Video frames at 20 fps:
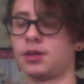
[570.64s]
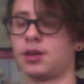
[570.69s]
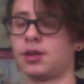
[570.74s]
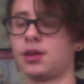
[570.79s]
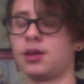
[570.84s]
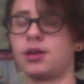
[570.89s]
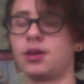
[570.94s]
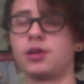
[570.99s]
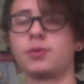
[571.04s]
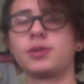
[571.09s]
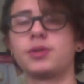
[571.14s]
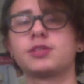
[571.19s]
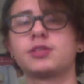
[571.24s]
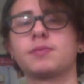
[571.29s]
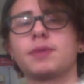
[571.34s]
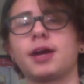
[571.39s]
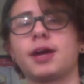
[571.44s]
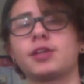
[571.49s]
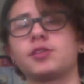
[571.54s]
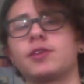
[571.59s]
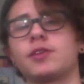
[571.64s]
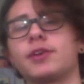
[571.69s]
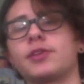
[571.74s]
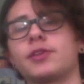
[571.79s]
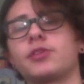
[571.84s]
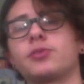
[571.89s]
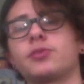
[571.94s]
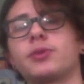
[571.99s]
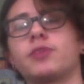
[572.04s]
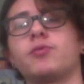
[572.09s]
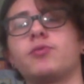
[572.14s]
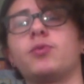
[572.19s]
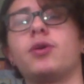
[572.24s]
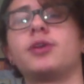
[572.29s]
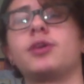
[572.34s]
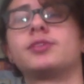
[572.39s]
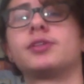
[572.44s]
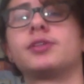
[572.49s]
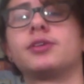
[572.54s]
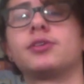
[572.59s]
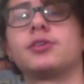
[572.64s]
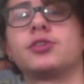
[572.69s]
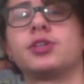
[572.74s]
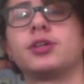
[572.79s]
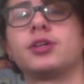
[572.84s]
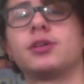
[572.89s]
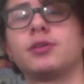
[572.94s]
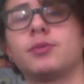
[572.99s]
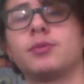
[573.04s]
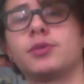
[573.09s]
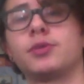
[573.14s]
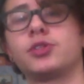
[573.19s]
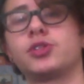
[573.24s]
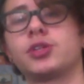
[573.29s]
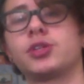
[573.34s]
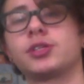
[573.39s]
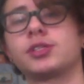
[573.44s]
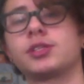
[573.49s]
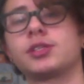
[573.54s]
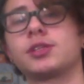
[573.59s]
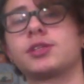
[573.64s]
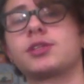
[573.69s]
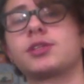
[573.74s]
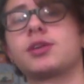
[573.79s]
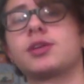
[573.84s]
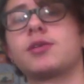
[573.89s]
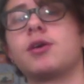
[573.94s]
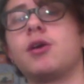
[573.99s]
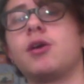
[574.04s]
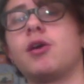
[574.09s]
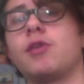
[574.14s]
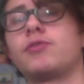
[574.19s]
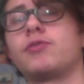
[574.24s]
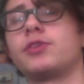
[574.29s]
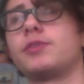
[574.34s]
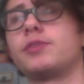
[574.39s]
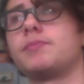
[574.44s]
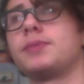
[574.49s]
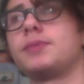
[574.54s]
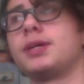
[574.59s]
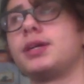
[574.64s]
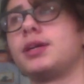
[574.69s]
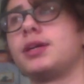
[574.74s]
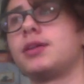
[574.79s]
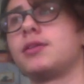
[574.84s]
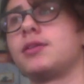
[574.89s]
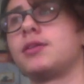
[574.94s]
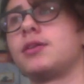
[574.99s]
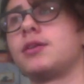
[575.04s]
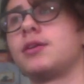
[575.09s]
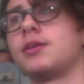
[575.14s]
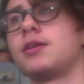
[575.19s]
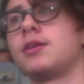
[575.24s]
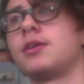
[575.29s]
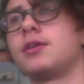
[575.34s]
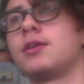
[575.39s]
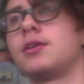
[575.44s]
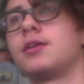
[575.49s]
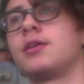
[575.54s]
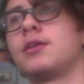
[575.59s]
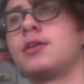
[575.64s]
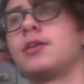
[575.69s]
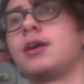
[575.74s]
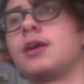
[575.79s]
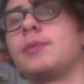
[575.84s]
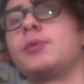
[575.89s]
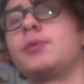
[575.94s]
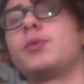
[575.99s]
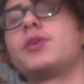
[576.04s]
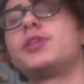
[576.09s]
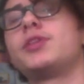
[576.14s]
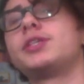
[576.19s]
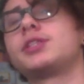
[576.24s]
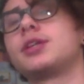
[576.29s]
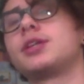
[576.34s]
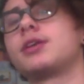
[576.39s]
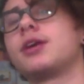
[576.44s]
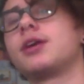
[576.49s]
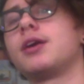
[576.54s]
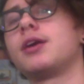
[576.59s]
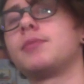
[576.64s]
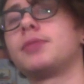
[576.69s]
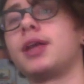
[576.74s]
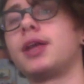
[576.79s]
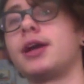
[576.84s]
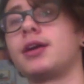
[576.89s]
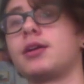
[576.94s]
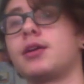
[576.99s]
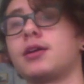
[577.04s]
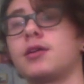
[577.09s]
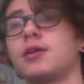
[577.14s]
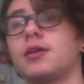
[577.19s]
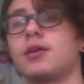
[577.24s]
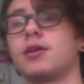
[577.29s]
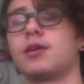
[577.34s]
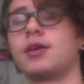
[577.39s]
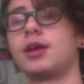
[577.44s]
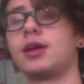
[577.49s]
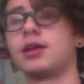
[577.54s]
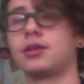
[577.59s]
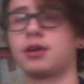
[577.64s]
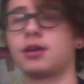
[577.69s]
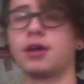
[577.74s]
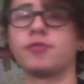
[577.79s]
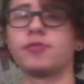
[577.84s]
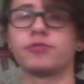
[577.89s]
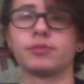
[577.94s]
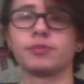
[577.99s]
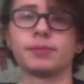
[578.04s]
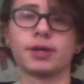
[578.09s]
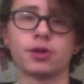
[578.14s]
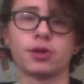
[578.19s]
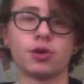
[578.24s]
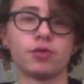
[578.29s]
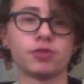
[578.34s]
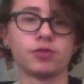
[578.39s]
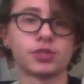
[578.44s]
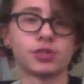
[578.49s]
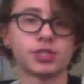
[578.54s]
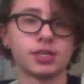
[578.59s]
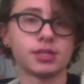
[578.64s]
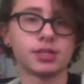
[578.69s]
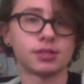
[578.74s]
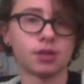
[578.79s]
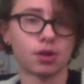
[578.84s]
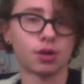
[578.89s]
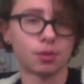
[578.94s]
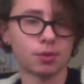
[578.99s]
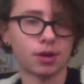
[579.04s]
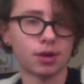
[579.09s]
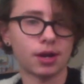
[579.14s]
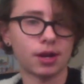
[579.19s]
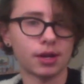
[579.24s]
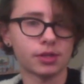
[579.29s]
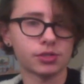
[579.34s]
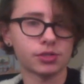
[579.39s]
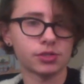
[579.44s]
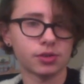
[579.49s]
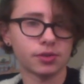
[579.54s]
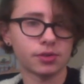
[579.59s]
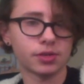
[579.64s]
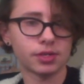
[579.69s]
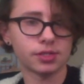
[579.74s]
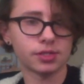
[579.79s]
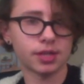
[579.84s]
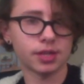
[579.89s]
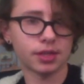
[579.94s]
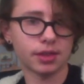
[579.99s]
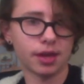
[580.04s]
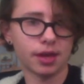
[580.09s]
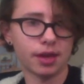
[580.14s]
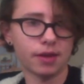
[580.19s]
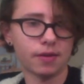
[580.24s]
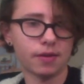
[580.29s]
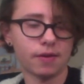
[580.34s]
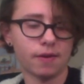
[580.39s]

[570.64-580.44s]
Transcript: your recent past, we got the Three of Wands energy, which this can often mean, with this can come, like, income from, like, overseas enterprise or things like that.